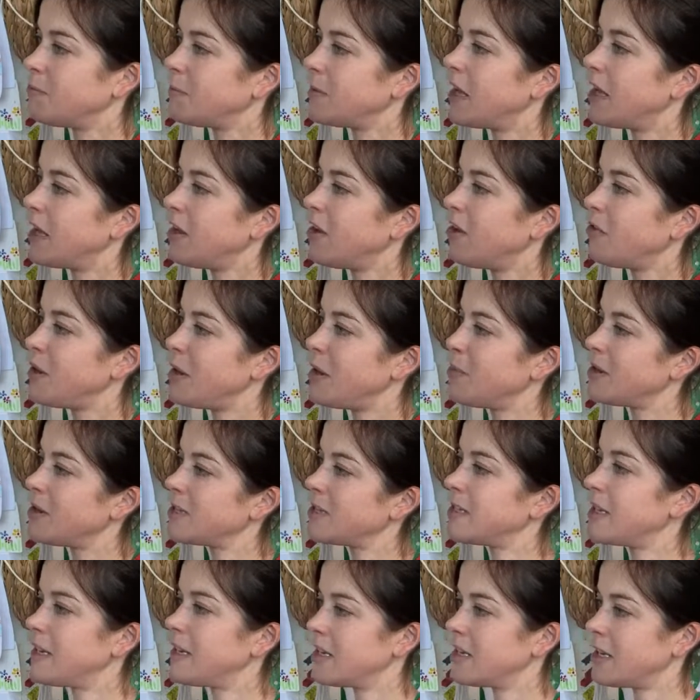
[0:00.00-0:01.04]
A lot of people are
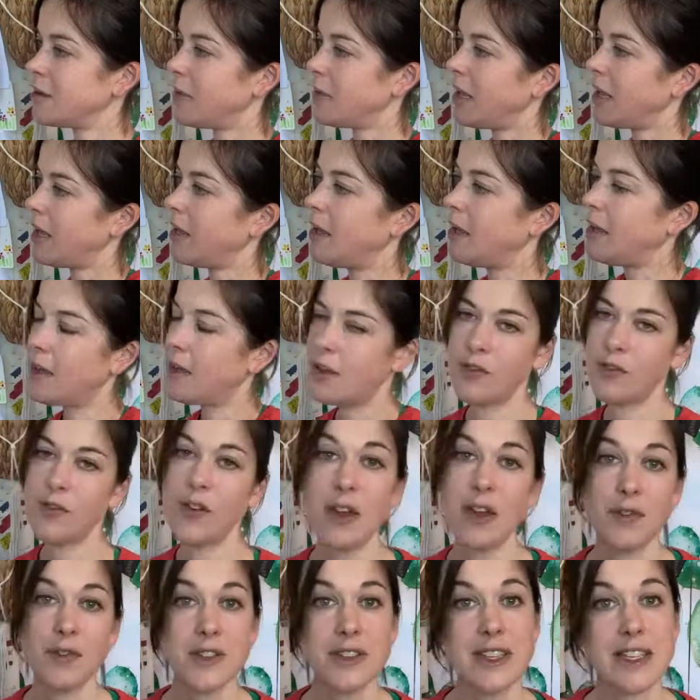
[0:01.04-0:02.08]
sending me
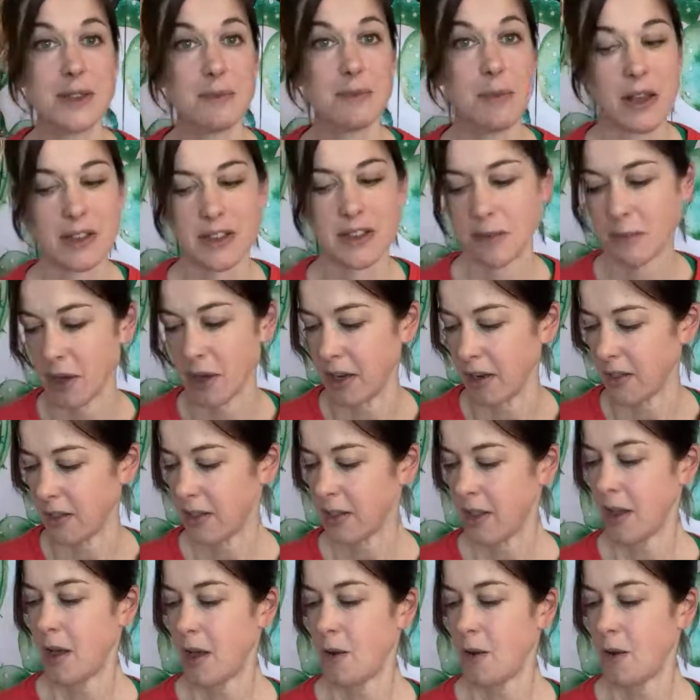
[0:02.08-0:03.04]
£5 or £6 a month,